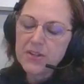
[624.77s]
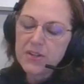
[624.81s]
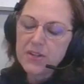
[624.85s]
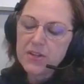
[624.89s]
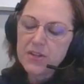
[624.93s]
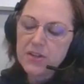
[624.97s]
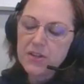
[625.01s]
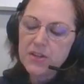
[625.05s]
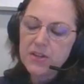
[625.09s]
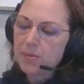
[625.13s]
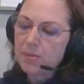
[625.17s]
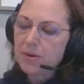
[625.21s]

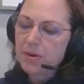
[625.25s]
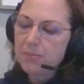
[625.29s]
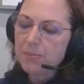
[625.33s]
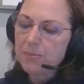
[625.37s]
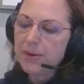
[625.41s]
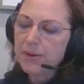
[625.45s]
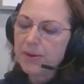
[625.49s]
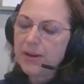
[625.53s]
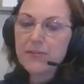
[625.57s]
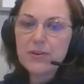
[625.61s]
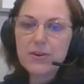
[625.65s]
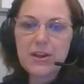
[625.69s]
So I'm going to
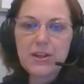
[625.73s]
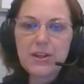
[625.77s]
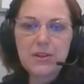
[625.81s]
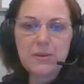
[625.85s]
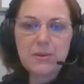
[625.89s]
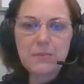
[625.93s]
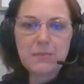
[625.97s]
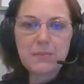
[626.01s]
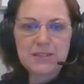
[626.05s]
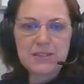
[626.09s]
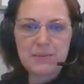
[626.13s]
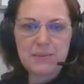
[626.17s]
bring over another
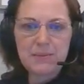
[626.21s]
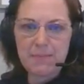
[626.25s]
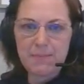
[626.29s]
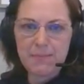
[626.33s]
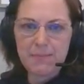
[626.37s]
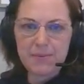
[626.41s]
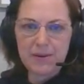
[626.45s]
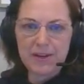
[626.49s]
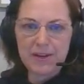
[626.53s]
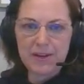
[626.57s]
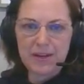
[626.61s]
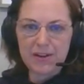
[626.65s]
piece of
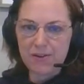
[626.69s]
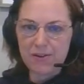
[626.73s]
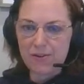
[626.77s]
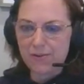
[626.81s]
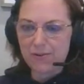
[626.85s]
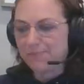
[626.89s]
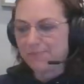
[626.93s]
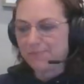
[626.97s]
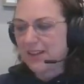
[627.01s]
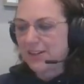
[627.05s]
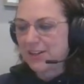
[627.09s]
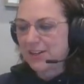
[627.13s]
paper here.
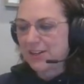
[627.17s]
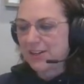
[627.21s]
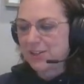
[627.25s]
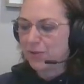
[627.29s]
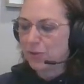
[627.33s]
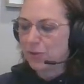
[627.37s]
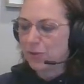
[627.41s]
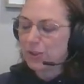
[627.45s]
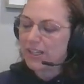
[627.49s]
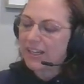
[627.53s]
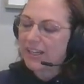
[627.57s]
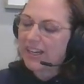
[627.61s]
Or I just
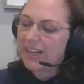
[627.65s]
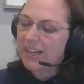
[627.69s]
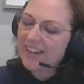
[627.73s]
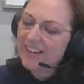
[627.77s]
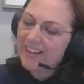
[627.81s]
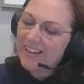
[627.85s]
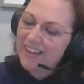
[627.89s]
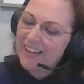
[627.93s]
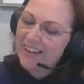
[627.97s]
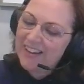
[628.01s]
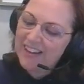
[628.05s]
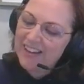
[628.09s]
folded
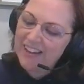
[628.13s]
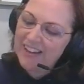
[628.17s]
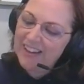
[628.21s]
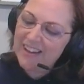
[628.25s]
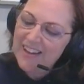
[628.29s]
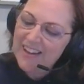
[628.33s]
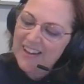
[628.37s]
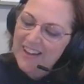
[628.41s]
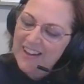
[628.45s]
it.